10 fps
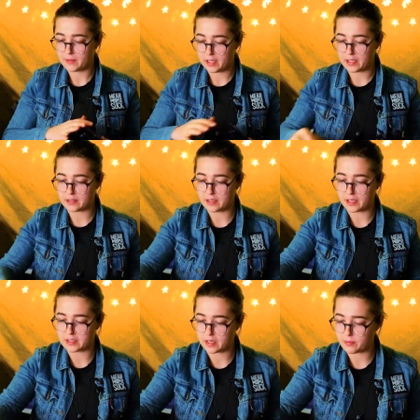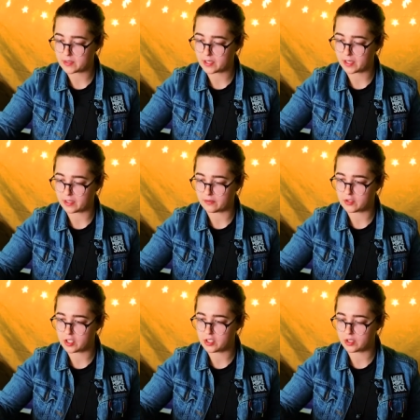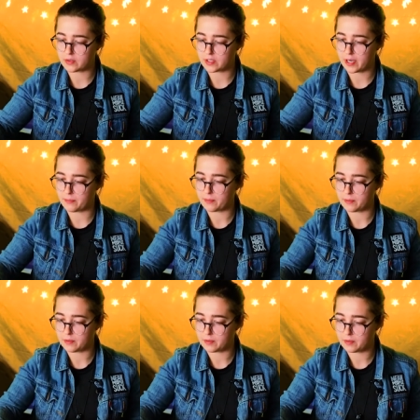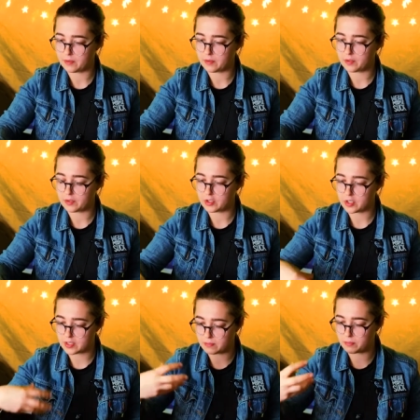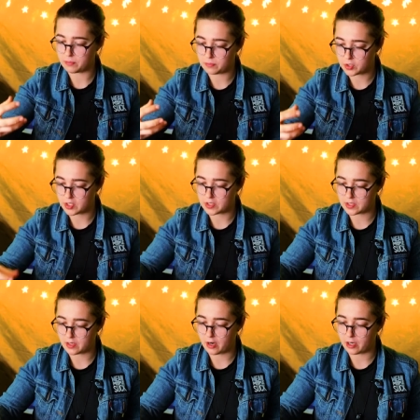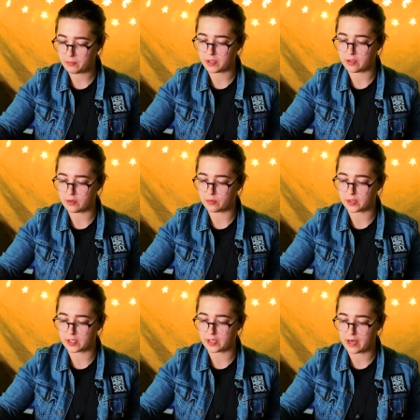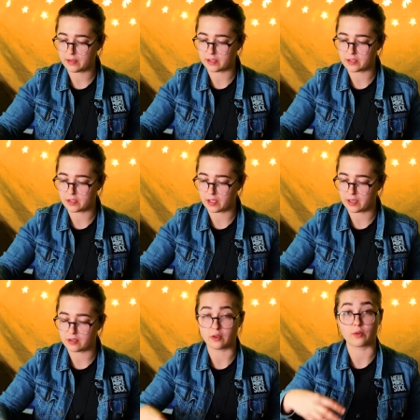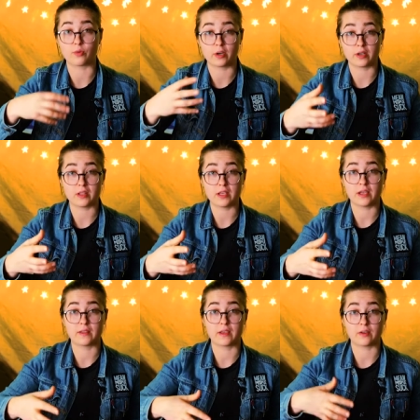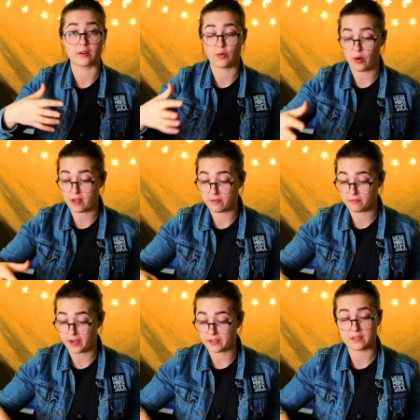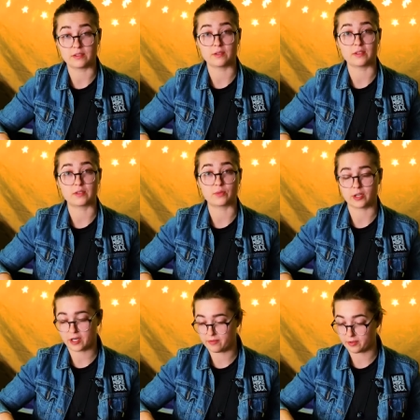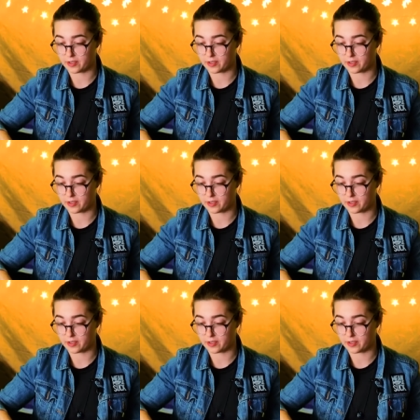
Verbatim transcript: it's almost like if she shows up, she's arming you with the knowledge that you're worthy and that you're qualified to do this work for